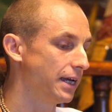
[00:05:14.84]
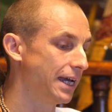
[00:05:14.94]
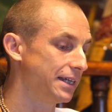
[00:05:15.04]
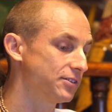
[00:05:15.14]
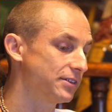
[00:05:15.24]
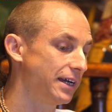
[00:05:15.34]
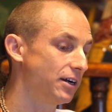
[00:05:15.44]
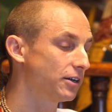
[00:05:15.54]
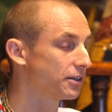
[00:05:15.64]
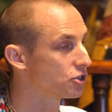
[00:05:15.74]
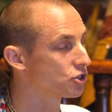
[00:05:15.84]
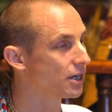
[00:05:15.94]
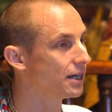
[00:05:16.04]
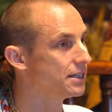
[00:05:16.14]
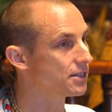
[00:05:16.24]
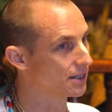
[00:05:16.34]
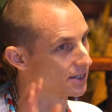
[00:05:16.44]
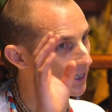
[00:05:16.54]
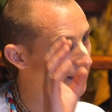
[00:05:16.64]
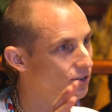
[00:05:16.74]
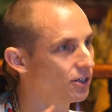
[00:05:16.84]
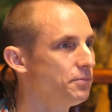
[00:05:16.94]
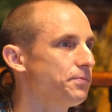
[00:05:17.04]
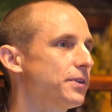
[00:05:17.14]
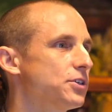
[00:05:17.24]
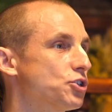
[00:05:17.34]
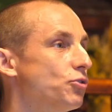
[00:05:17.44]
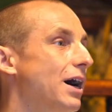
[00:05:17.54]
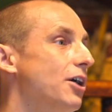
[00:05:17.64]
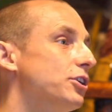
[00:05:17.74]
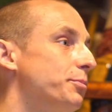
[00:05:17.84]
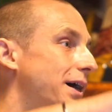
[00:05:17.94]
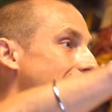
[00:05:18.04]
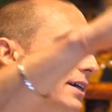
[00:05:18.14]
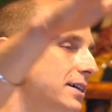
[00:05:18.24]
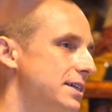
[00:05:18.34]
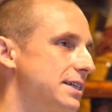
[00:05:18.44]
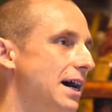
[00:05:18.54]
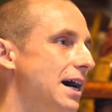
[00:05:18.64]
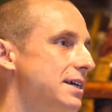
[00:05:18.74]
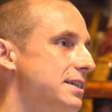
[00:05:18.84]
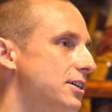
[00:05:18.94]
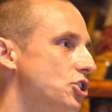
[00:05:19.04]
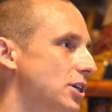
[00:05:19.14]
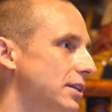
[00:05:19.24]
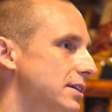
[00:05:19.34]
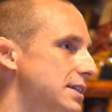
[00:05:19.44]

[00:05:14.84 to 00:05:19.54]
And there, Krishna is in the center, surrounded by Sahasra Shata